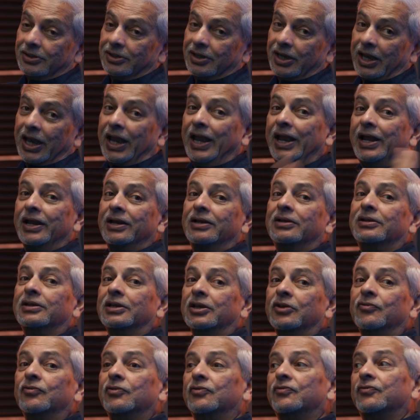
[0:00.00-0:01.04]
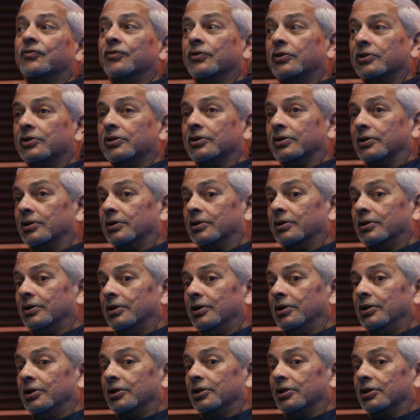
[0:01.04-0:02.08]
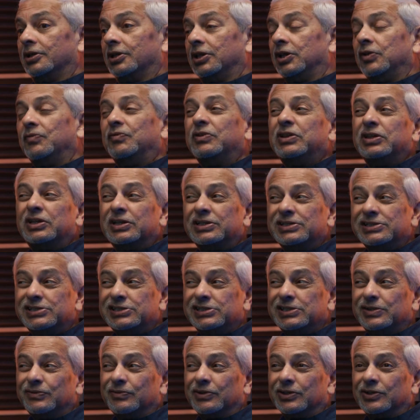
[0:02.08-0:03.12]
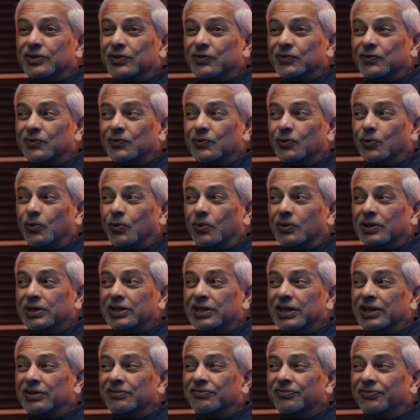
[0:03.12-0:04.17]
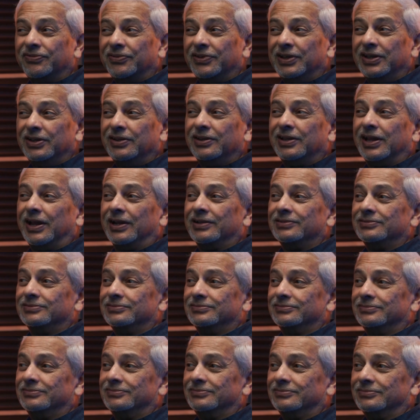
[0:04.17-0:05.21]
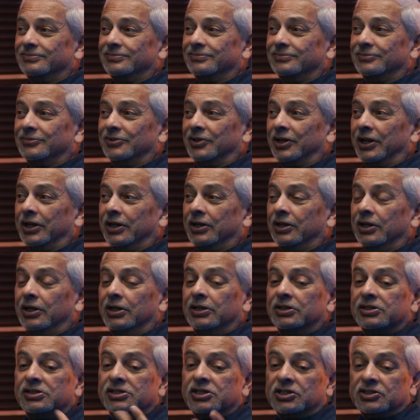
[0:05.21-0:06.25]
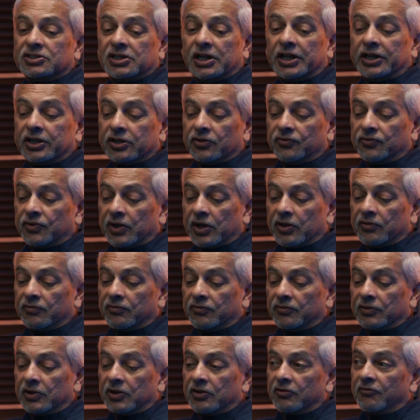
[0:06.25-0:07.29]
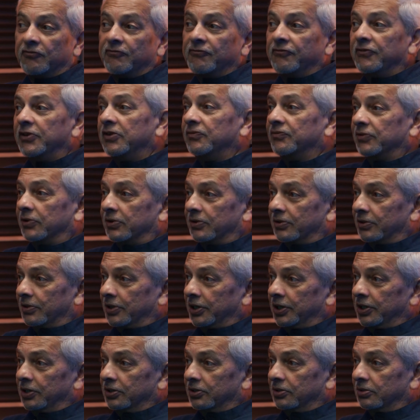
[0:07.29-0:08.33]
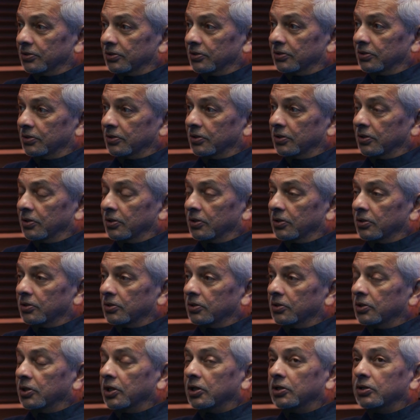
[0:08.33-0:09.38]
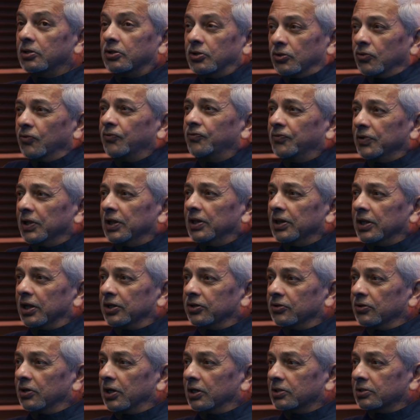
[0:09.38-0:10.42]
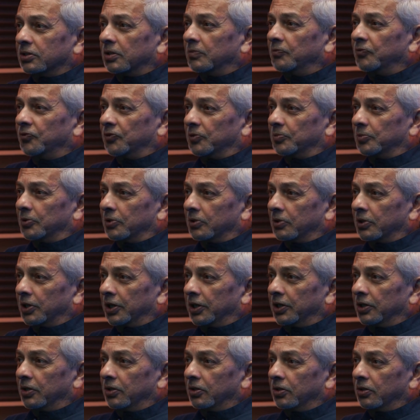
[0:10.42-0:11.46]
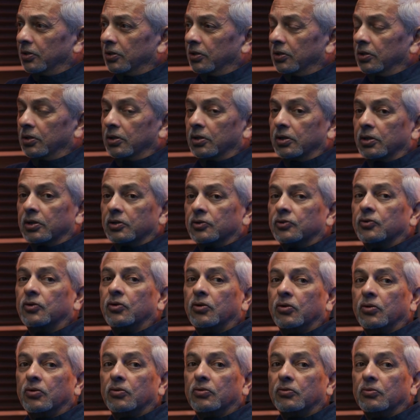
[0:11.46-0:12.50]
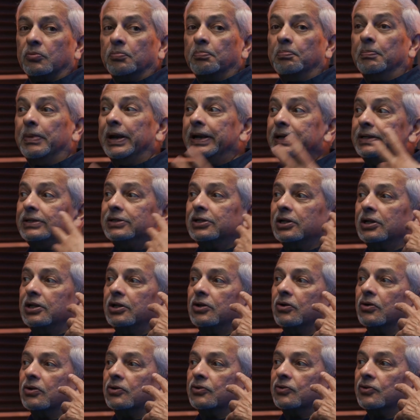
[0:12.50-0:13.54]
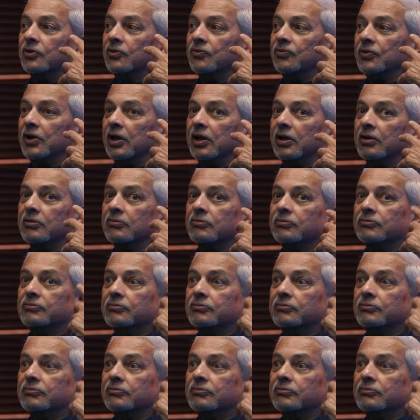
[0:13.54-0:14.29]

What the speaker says: And even further, even the jiva, the soul, can feel that, right? Just like if you have fever, right? Then you feel that you're not comfortable, right? So mentally also, if I have